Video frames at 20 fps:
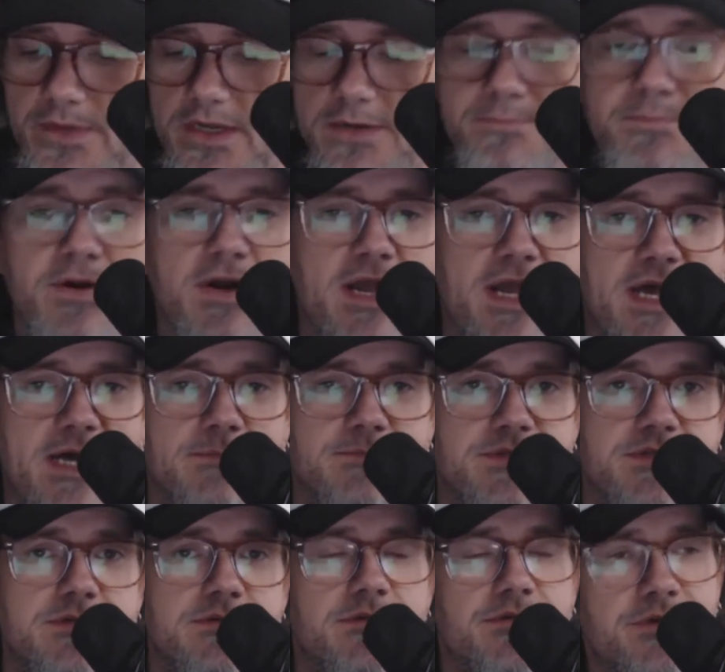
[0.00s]

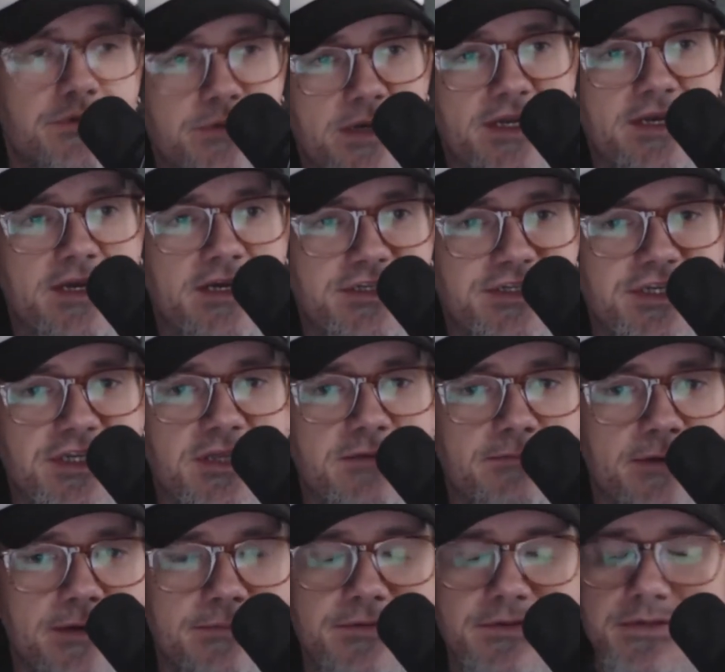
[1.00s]
perhaps, the Red Hot Chili
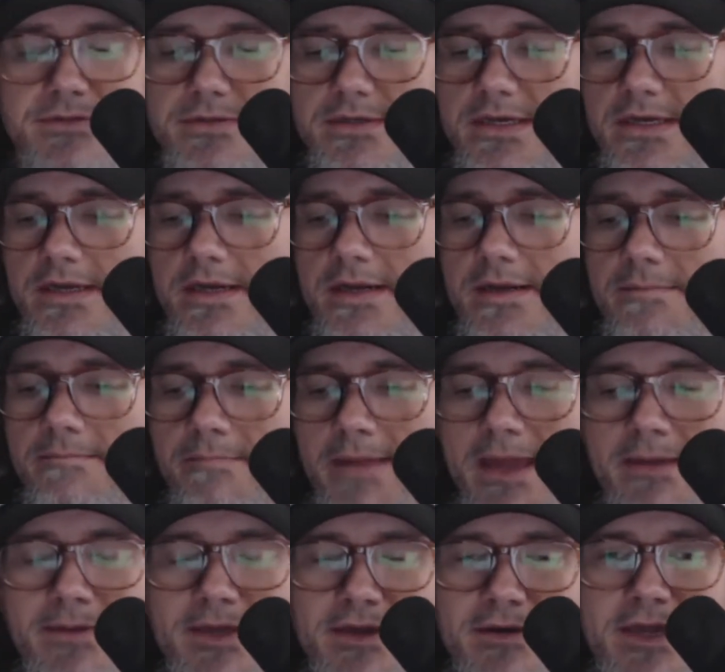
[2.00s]
Peppers,
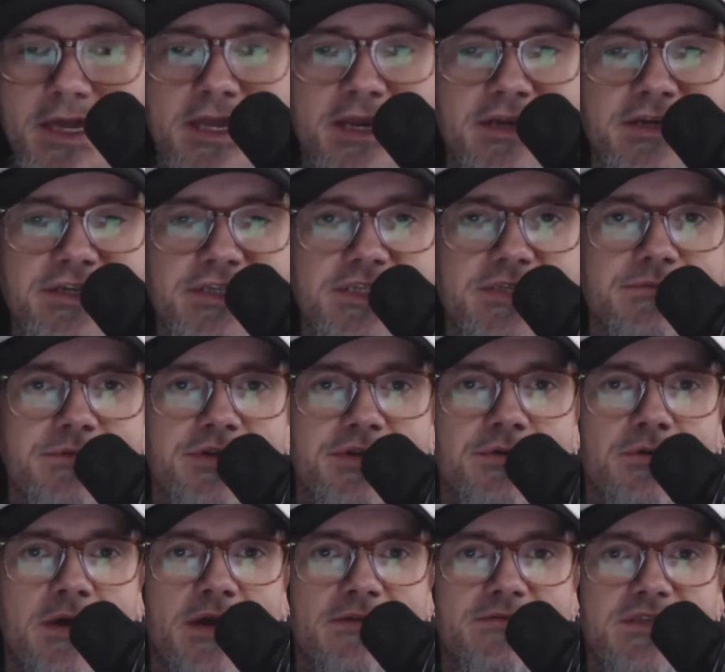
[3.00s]
maybe you get into some
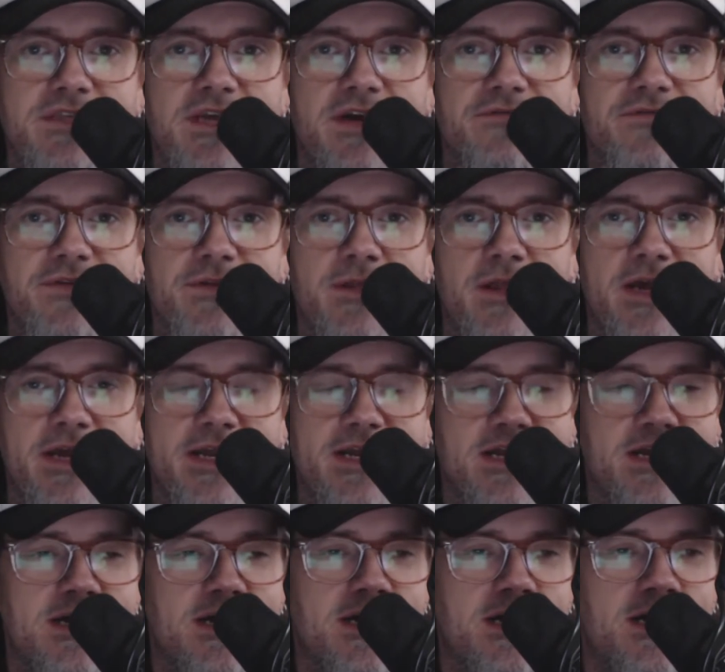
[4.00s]
new wave stuff in like,
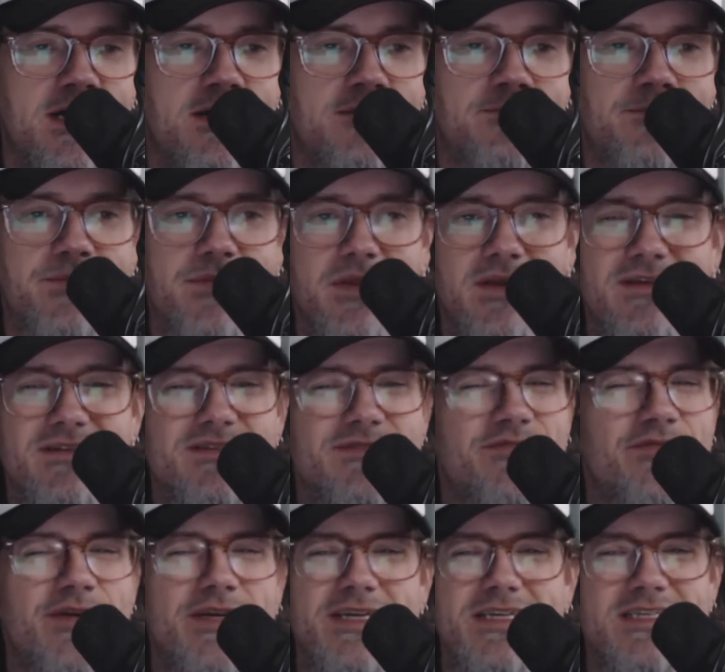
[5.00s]
it's
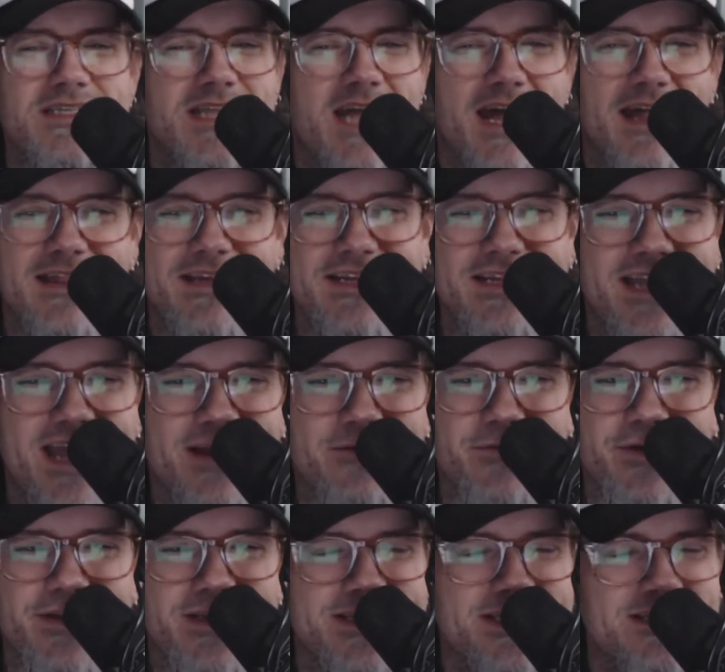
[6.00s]
freaky styling, not
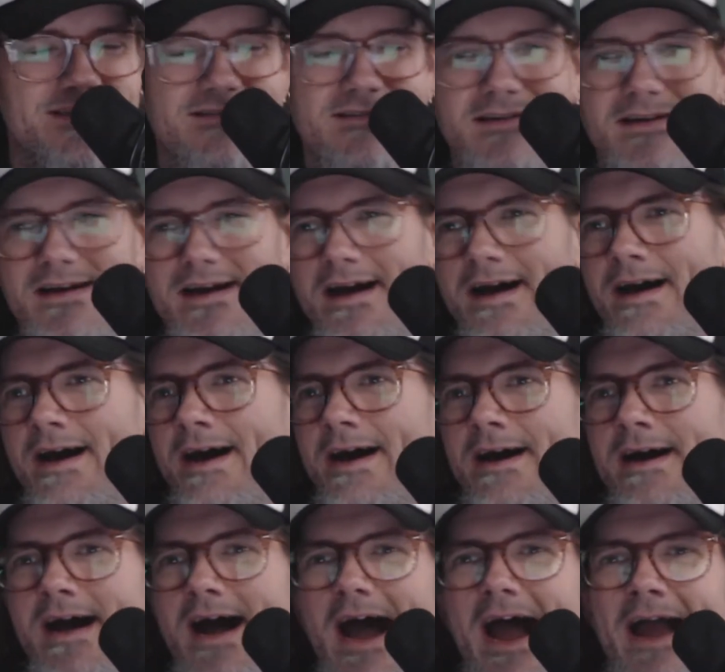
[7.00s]
really.
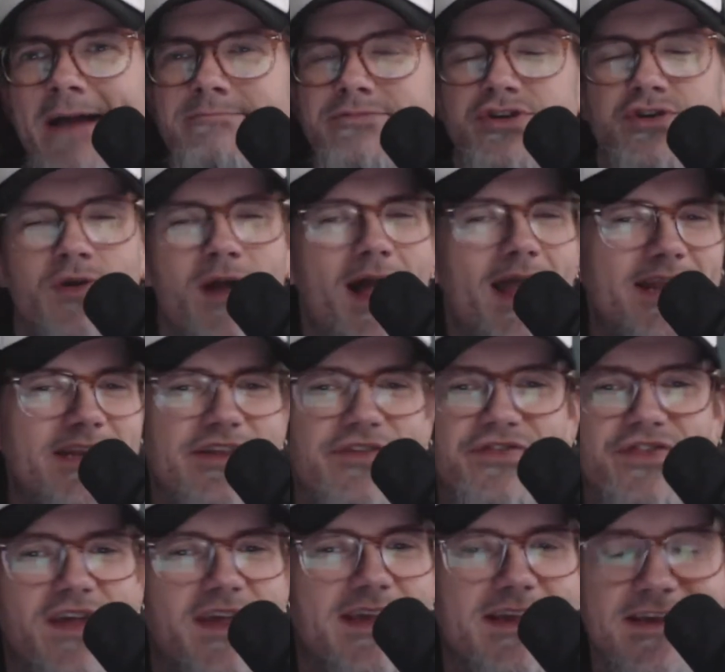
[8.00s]
I'm trying to
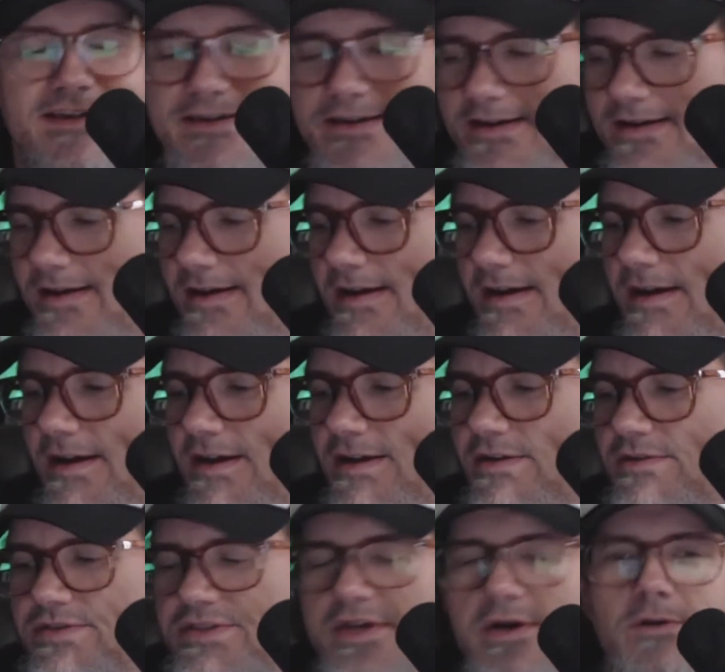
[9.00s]
think.
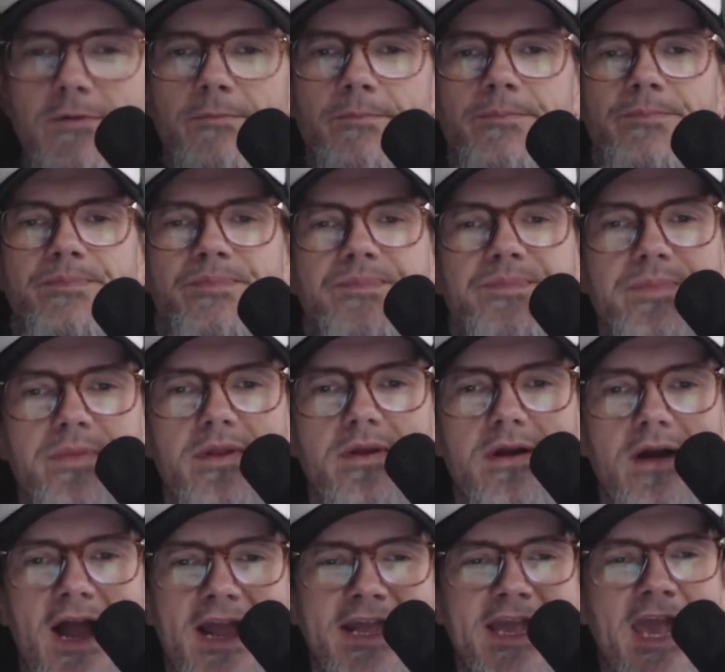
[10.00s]
So
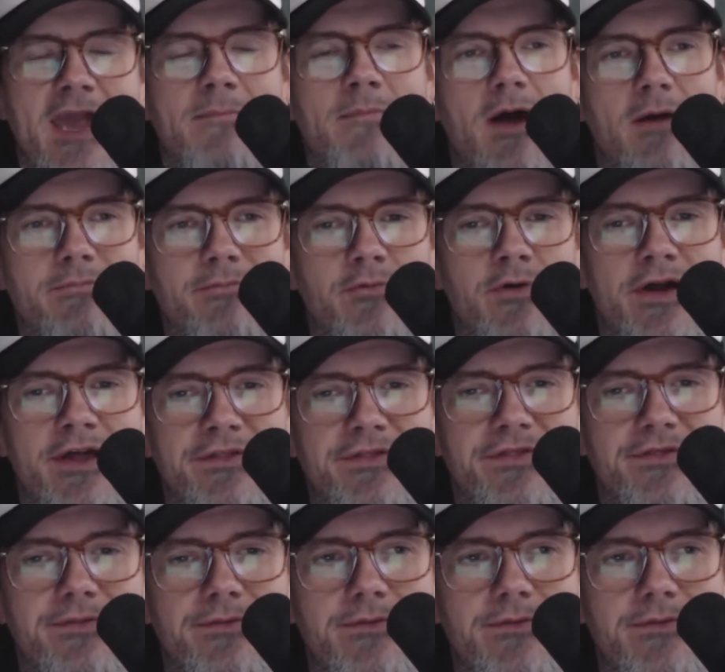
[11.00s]
I came up with,